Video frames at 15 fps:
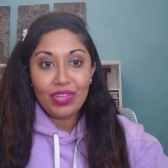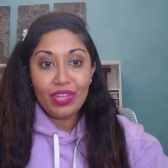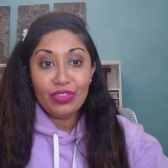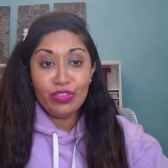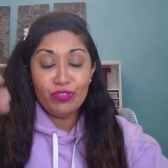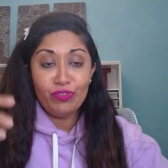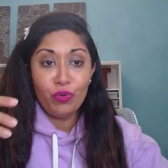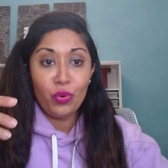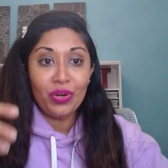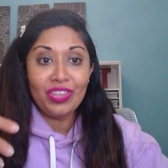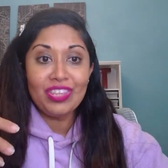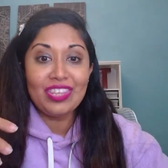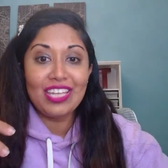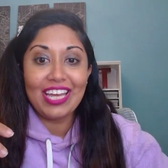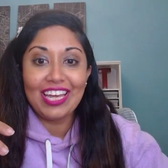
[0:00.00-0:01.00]
The
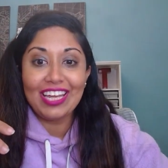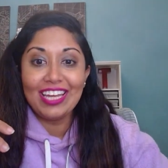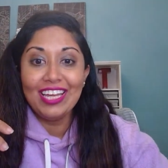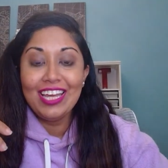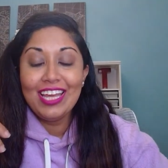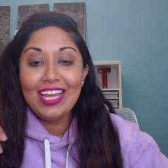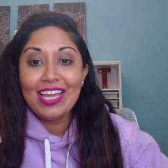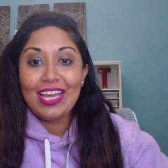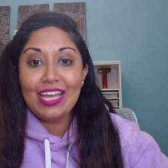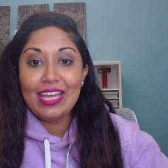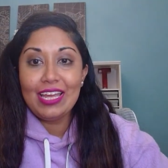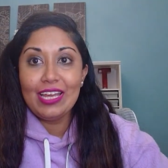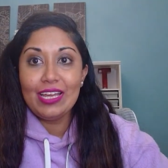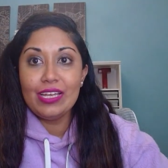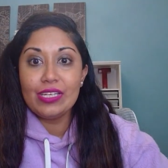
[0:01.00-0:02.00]
fourth thing
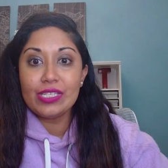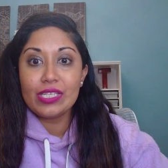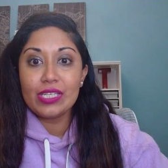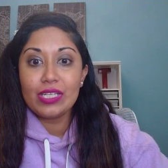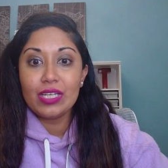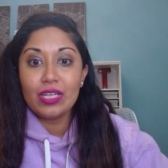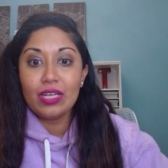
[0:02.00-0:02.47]
is